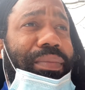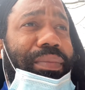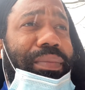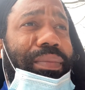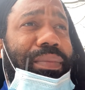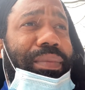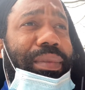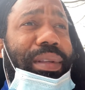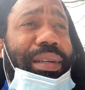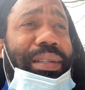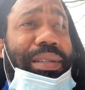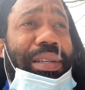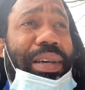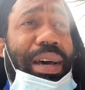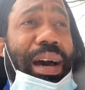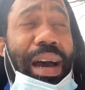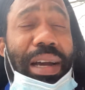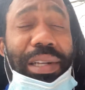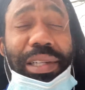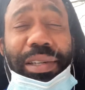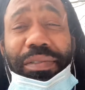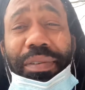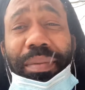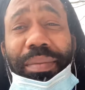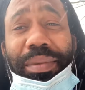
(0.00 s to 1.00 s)
the
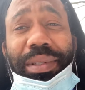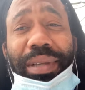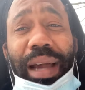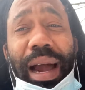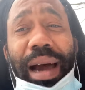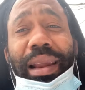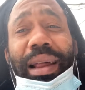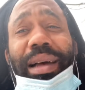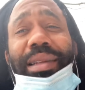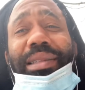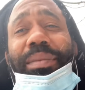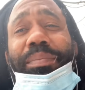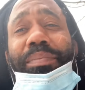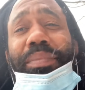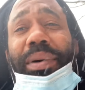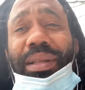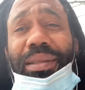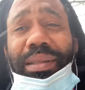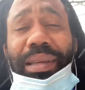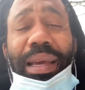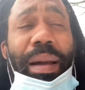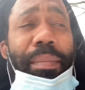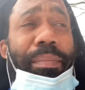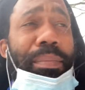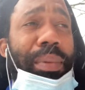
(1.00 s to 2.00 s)
touch from Salah to put
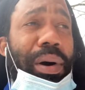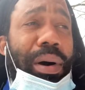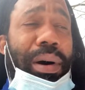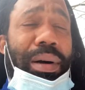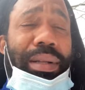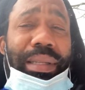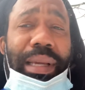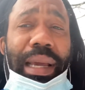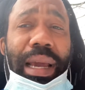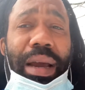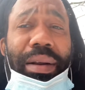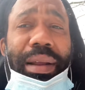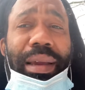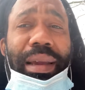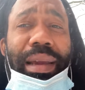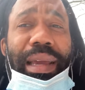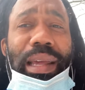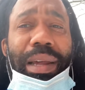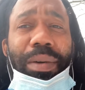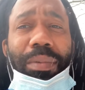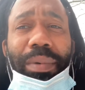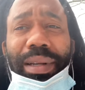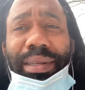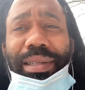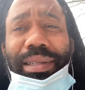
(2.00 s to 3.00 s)
that ball down and
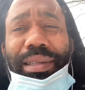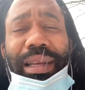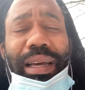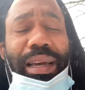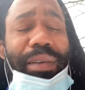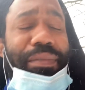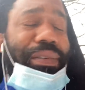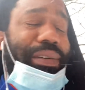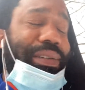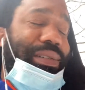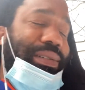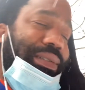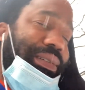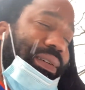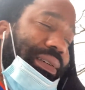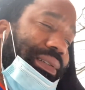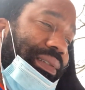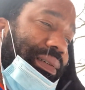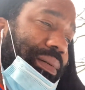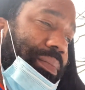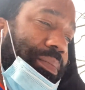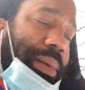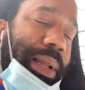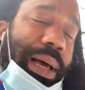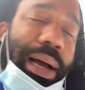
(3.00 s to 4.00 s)
hit with his left is just
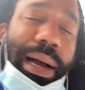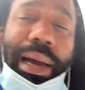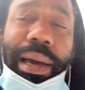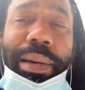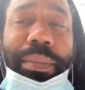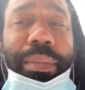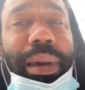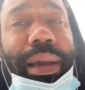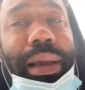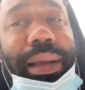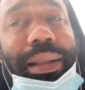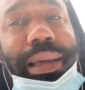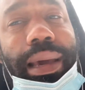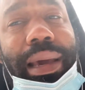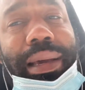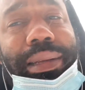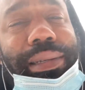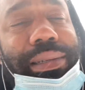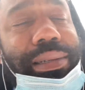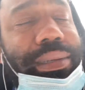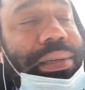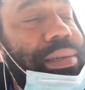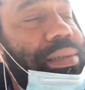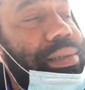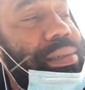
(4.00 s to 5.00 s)
sublime, man. That's
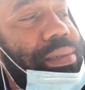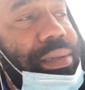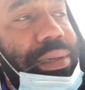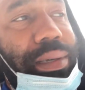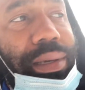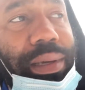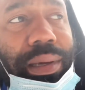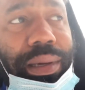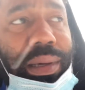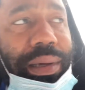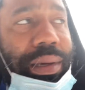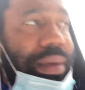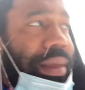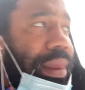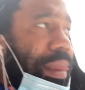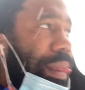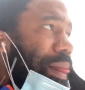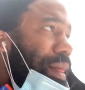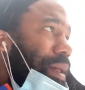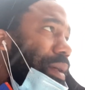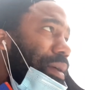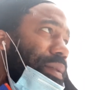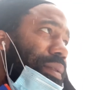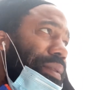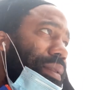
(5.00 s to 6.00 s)
just
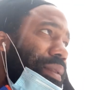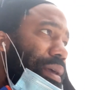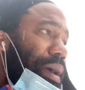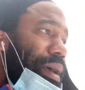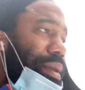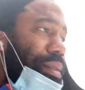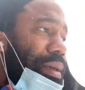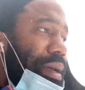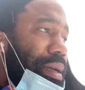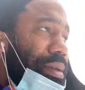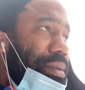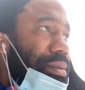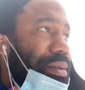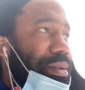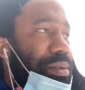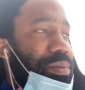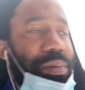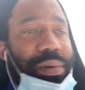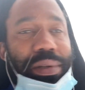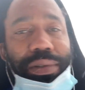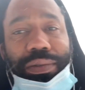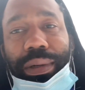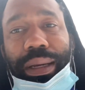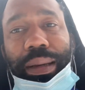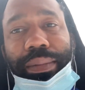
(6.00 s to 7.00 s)
that that's just
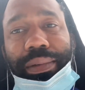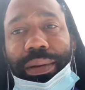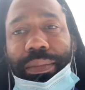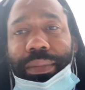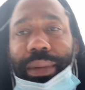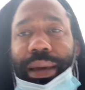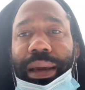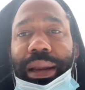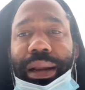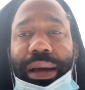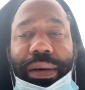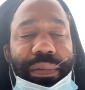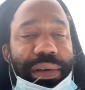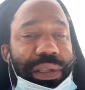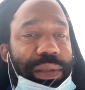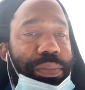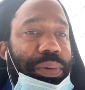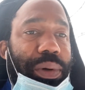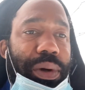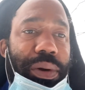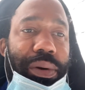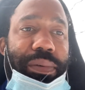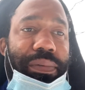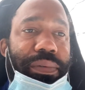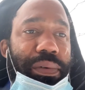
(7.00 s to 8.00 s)
what dreams are made of. It's
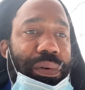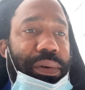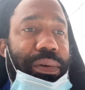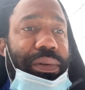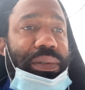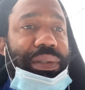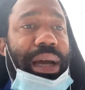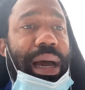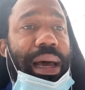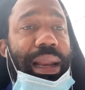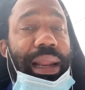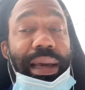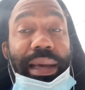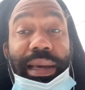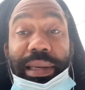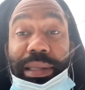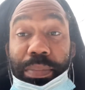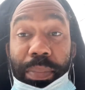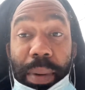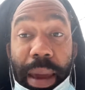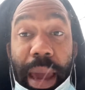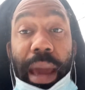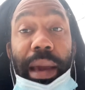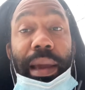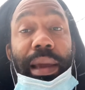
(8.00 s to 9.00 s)
beautiful. Salah is
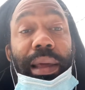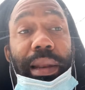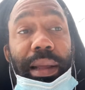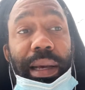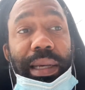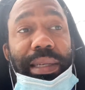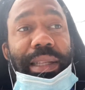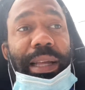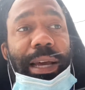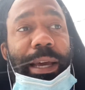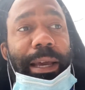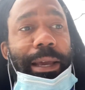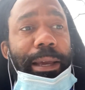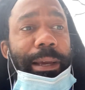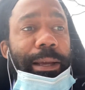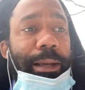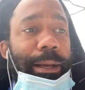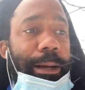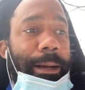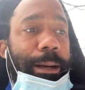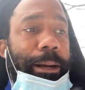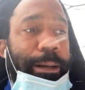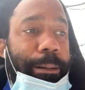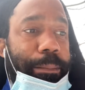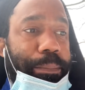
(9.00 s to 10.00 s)
back. It looks like
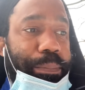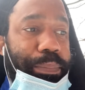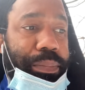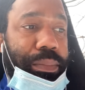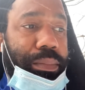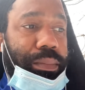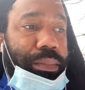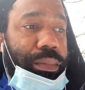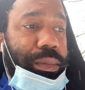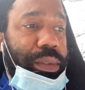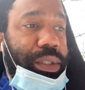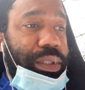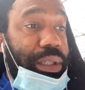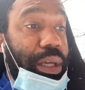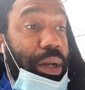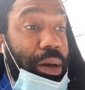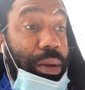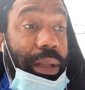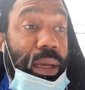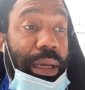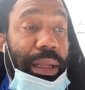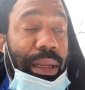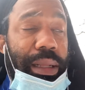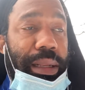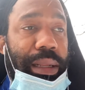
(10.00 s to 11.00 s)
um, still
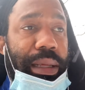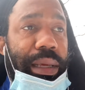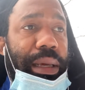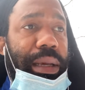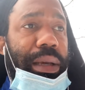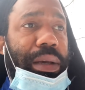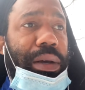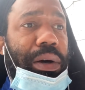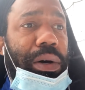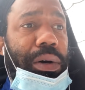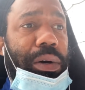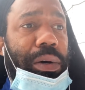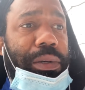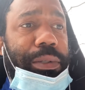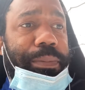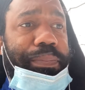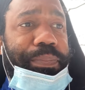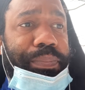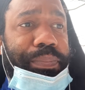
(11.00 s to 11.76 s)
leading the league in goals.